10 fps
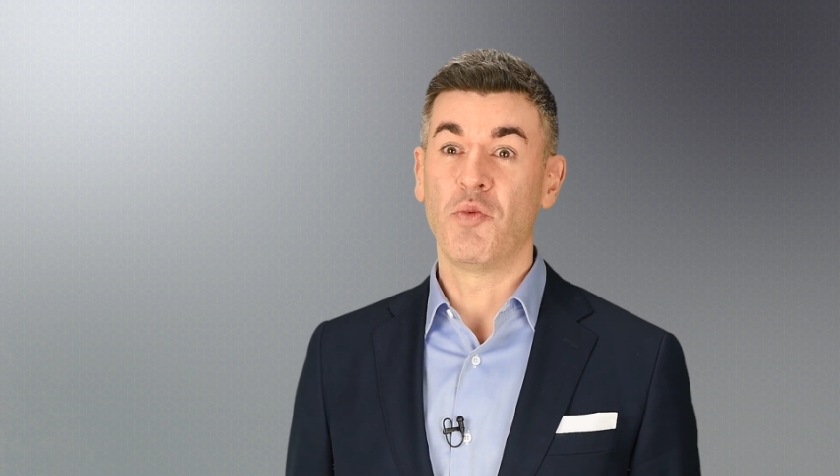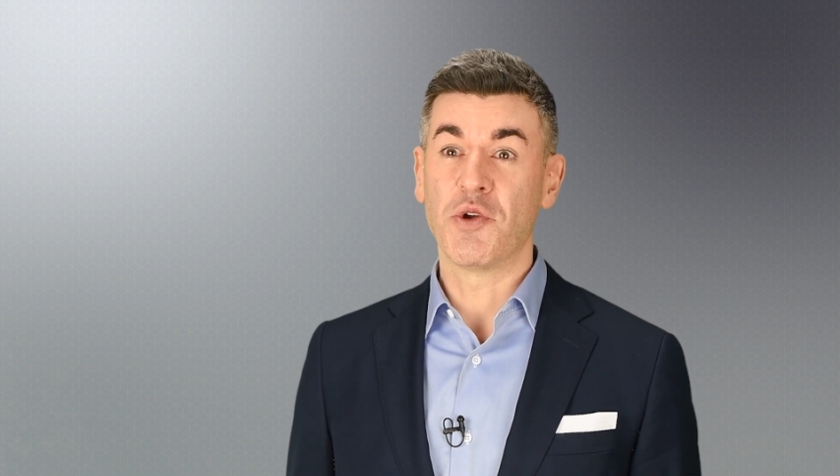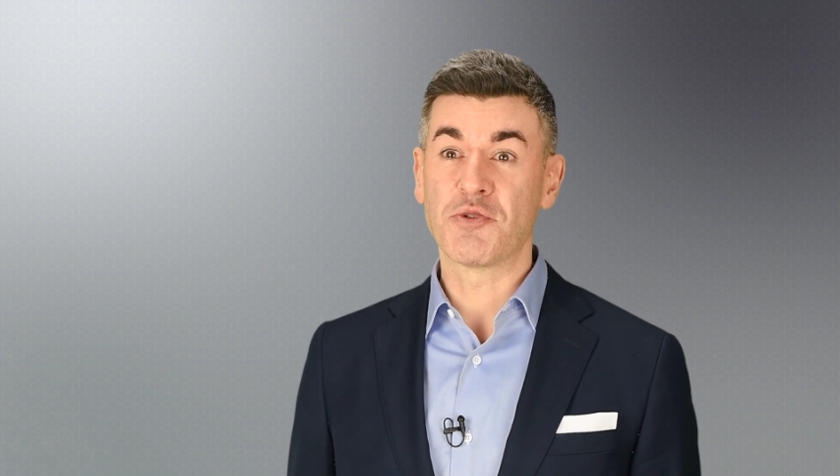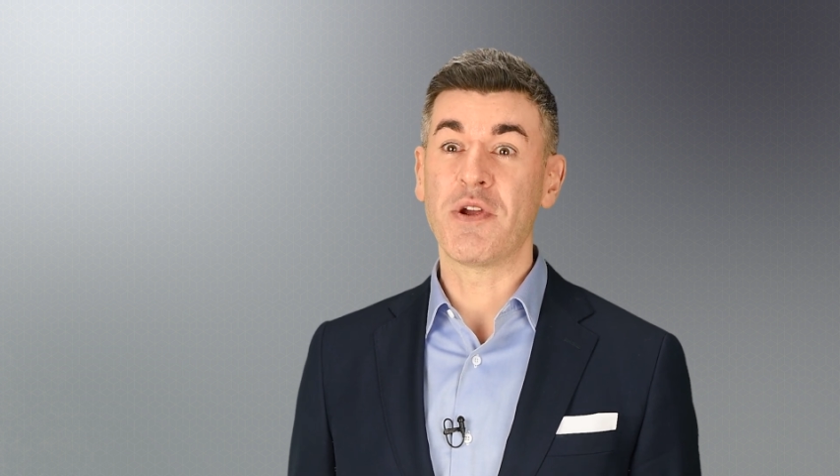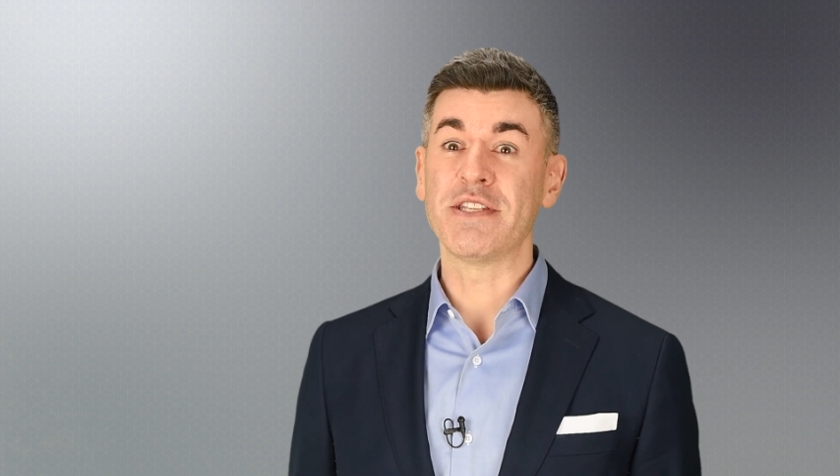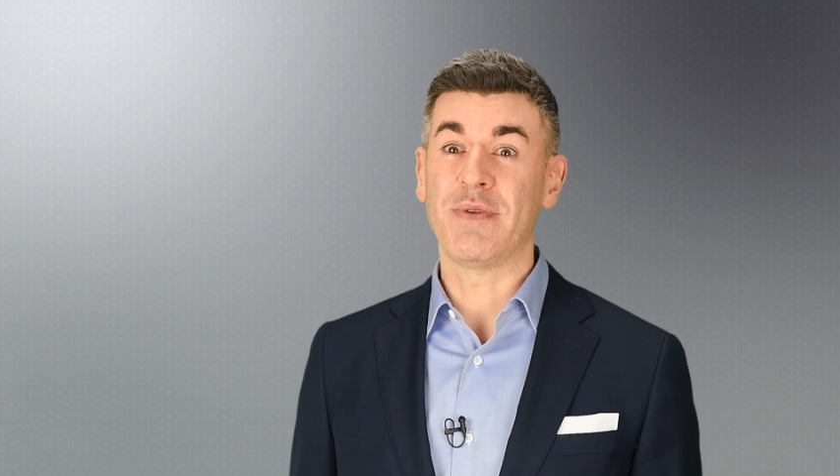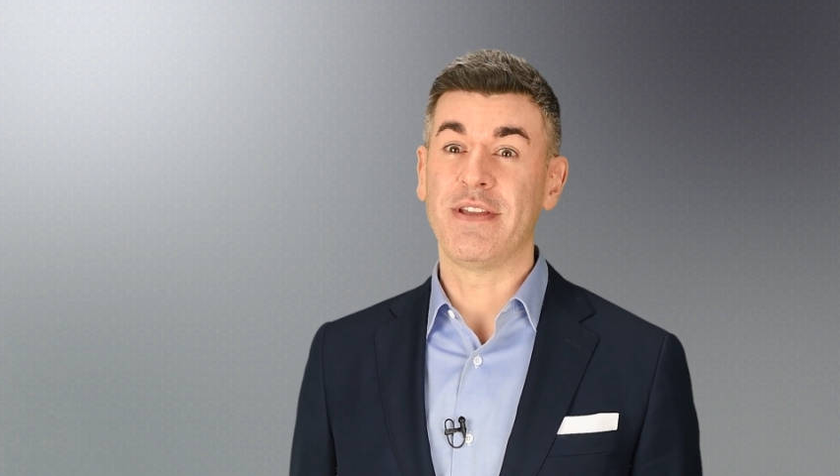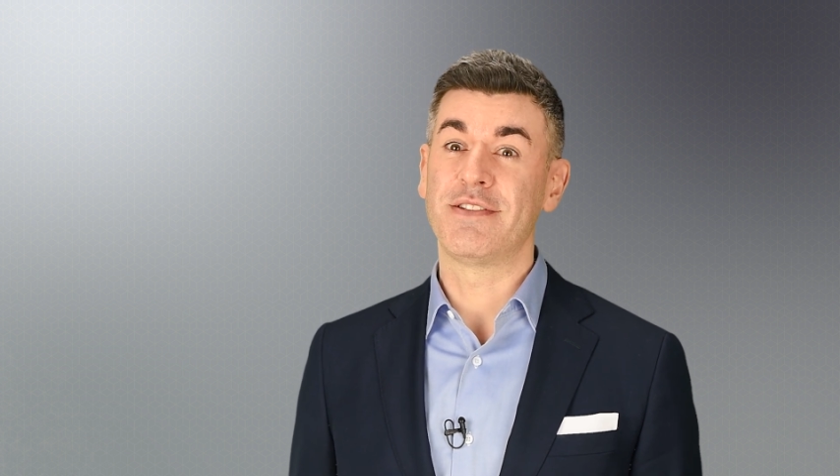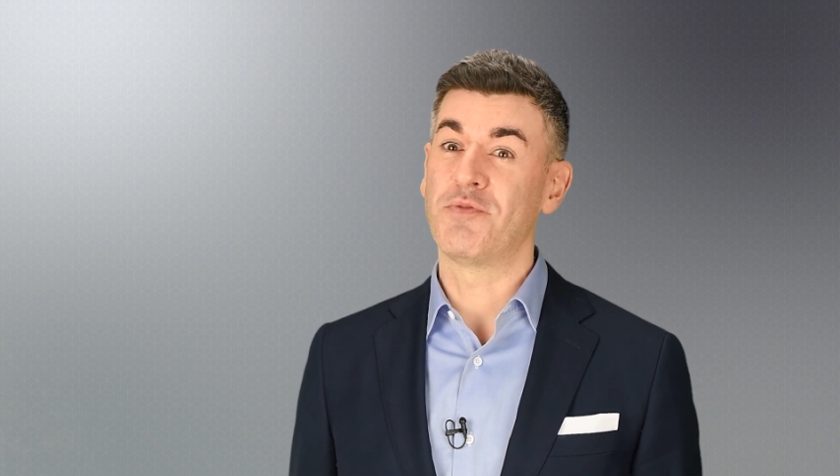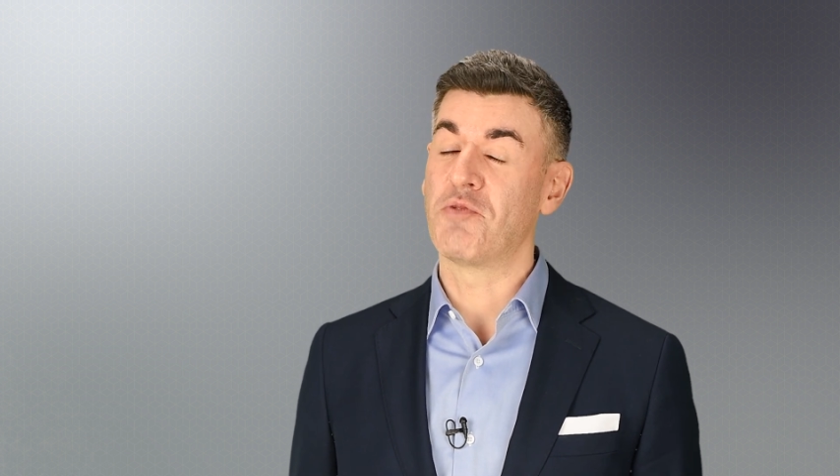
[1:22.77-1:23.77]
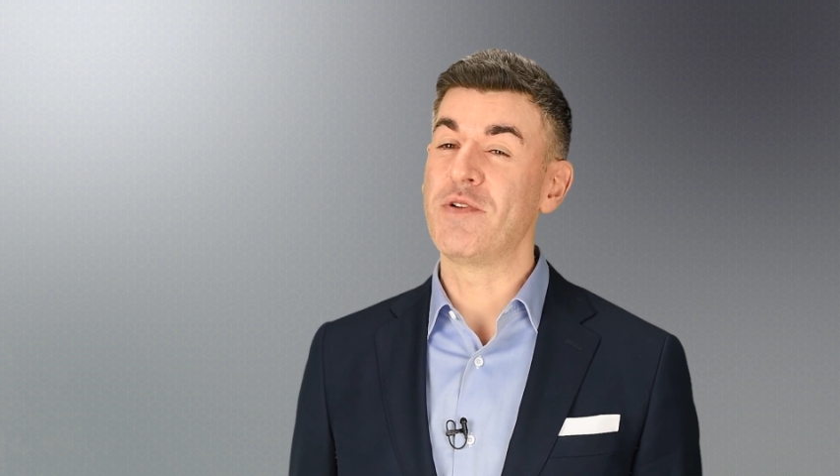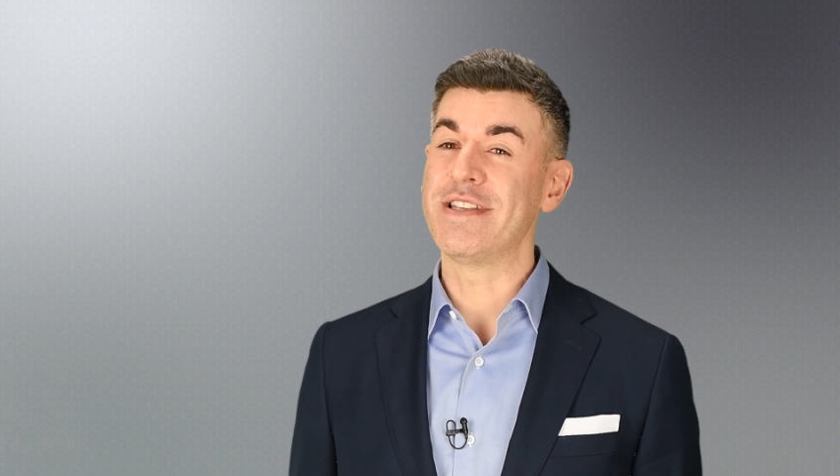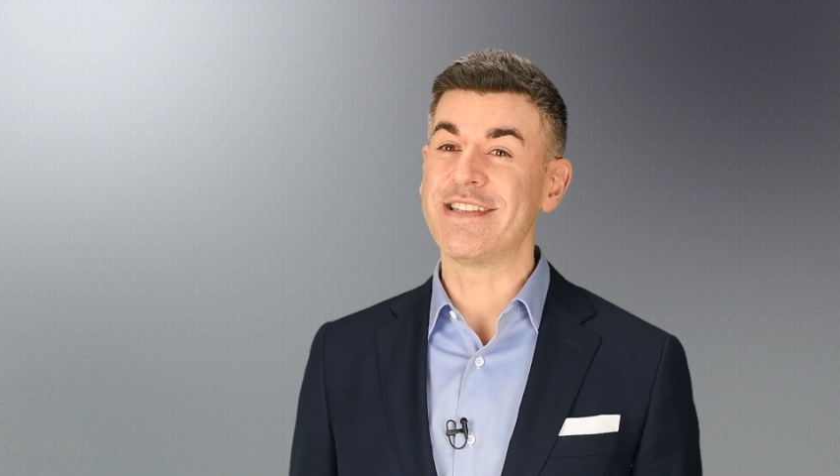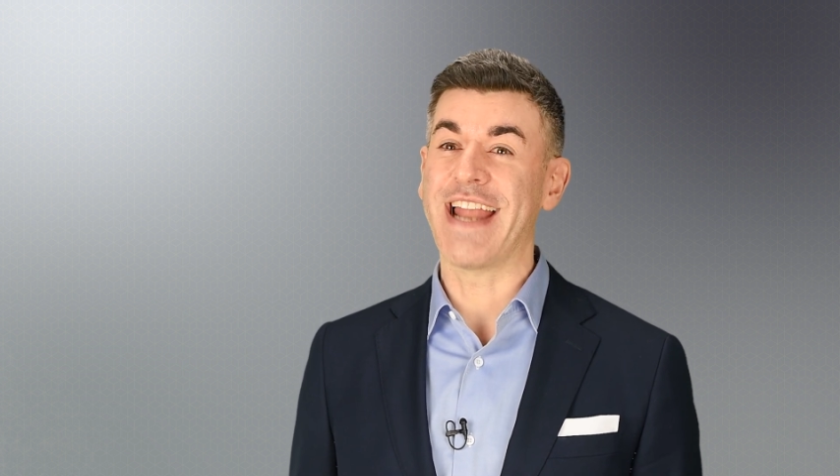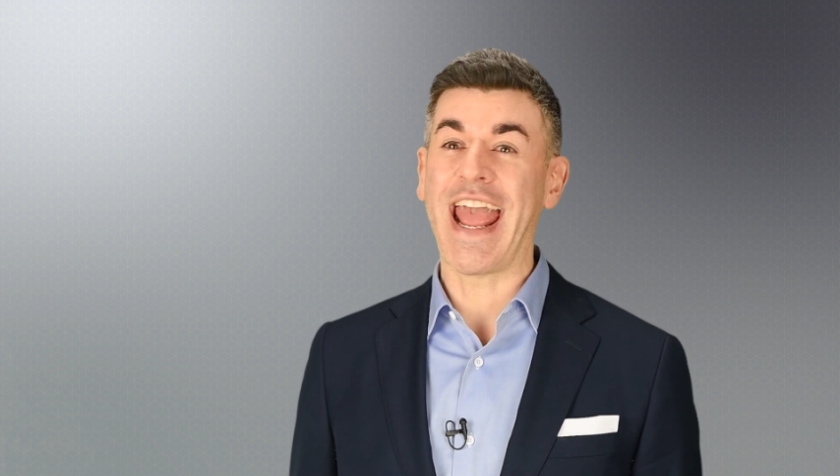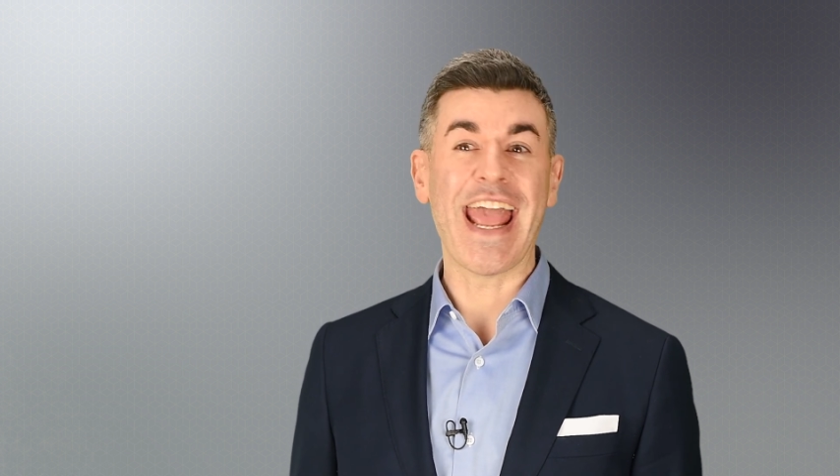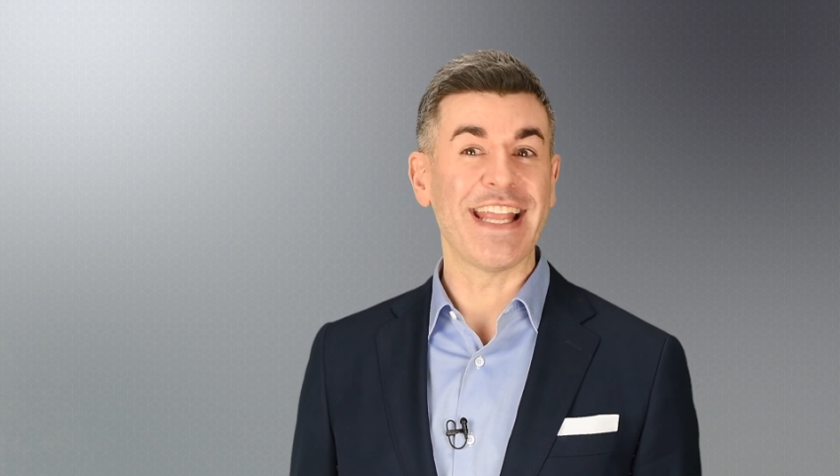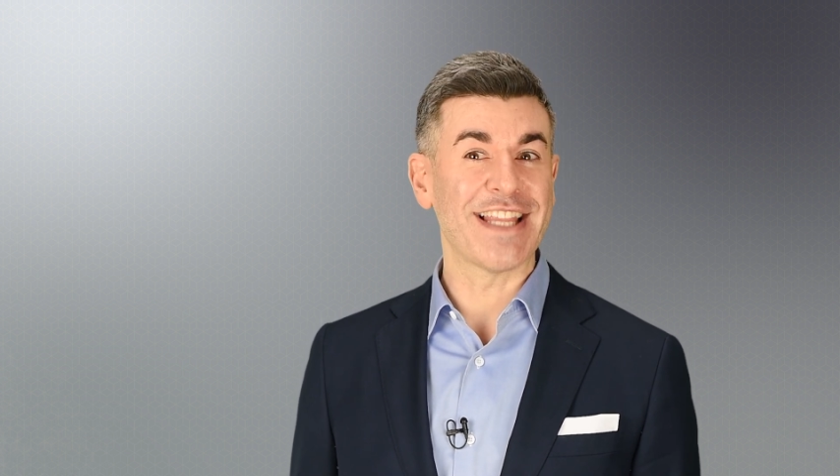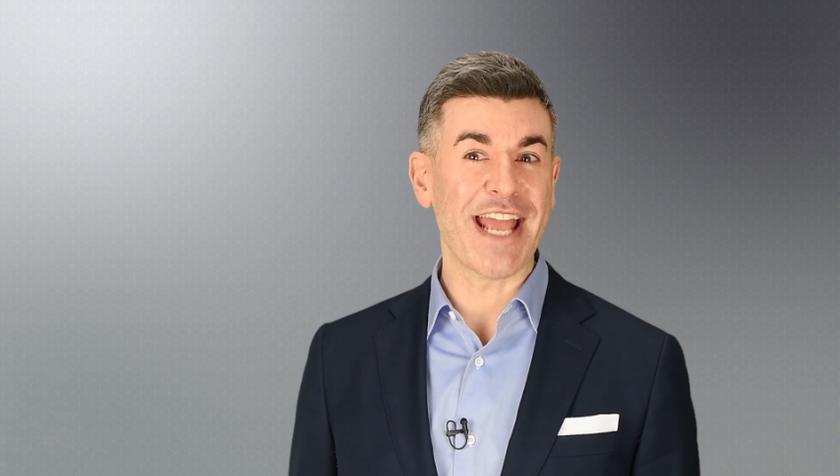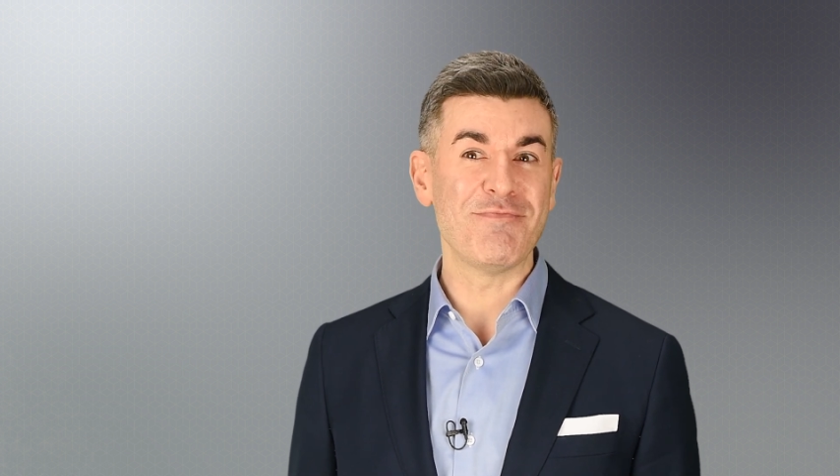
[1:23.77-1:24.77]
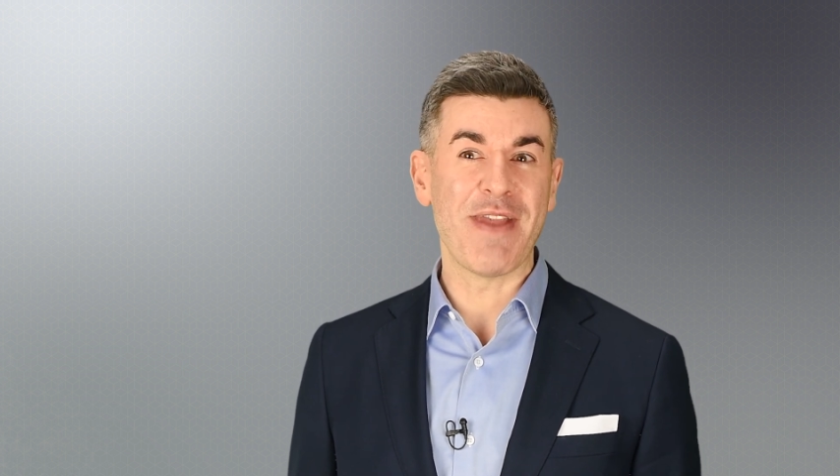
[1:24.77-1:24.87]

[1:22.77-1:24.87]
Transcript: which brings me to a recent headline